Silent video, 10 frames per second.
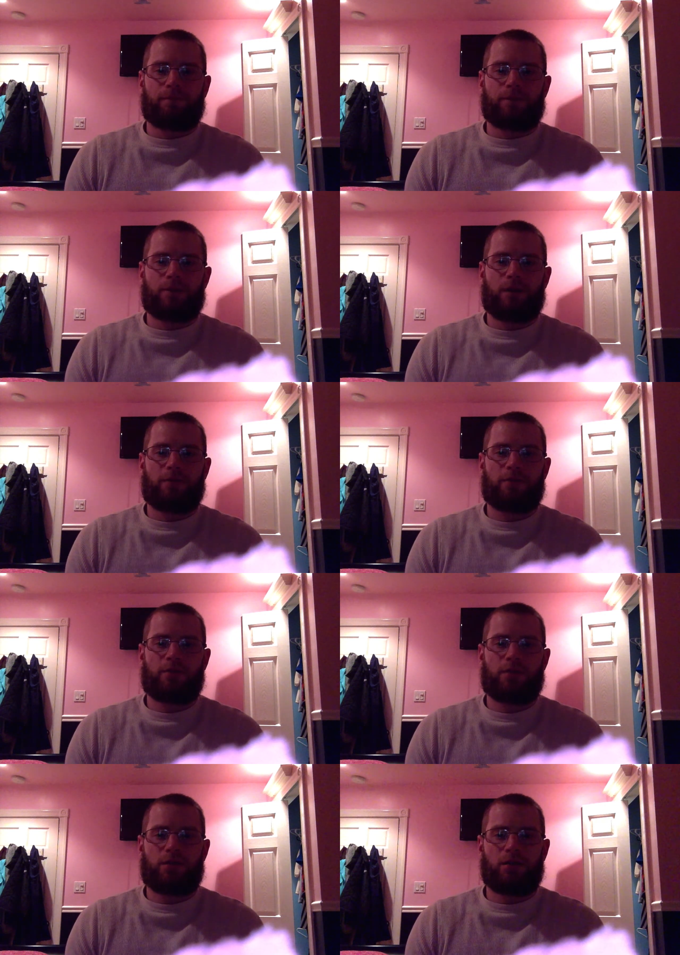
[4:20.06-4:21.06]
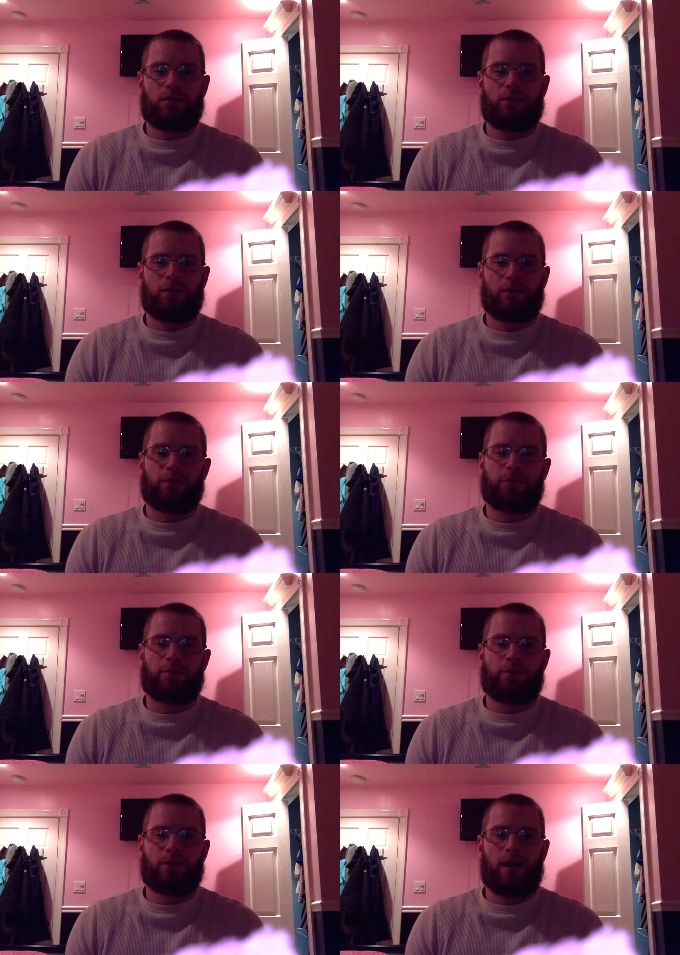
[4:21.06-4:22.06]
Chest Physicians. It's from
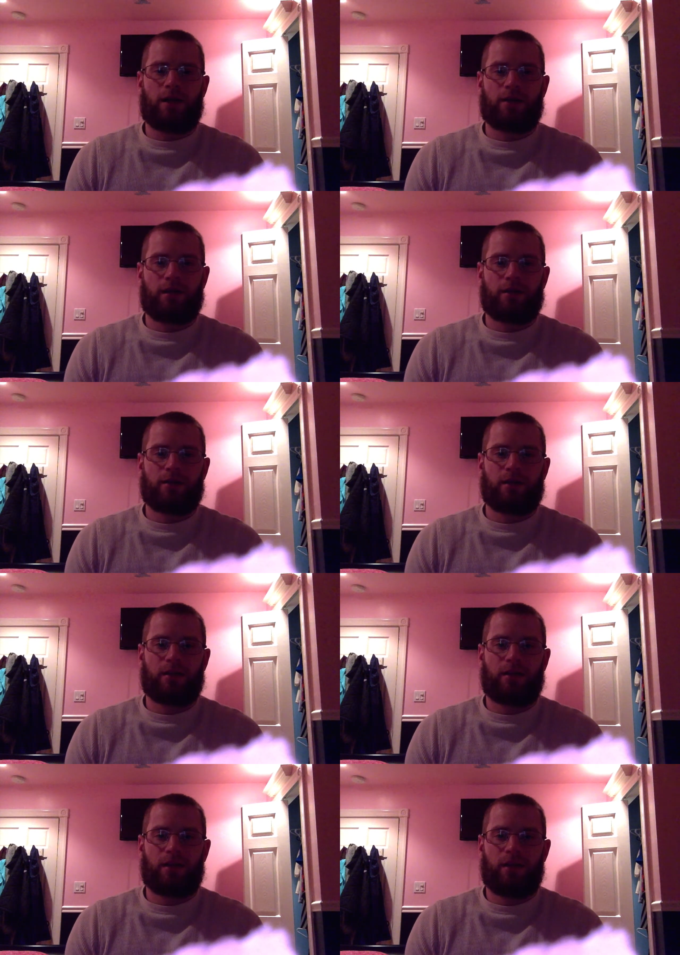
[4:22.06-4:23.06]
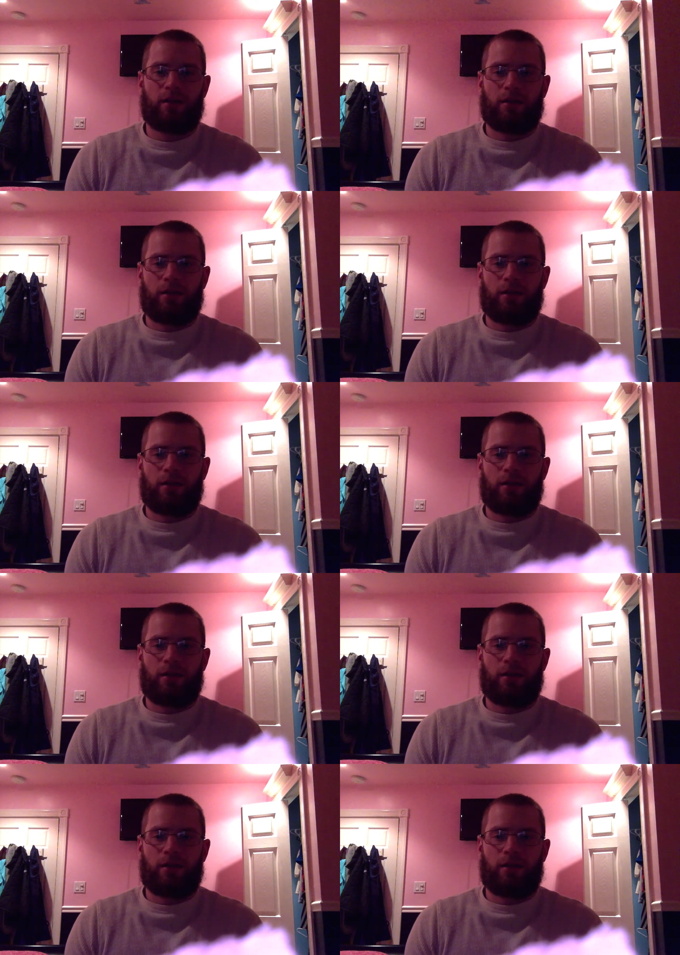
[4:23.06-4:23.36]
July 1998.